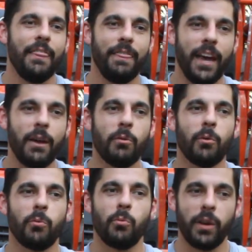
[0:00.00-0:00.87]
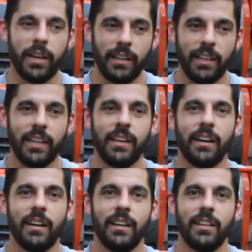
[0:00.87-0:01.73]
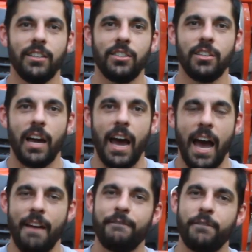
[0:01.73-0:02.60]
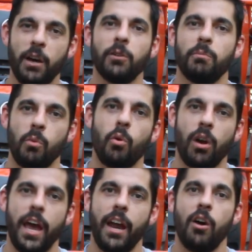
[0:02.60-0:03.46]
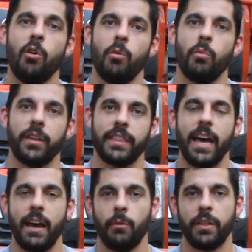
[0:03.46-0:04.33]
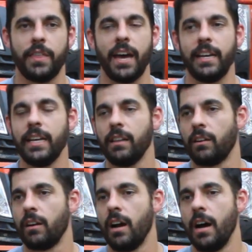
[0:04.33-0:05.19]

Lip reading: They were really, I felt more at home with that dealer.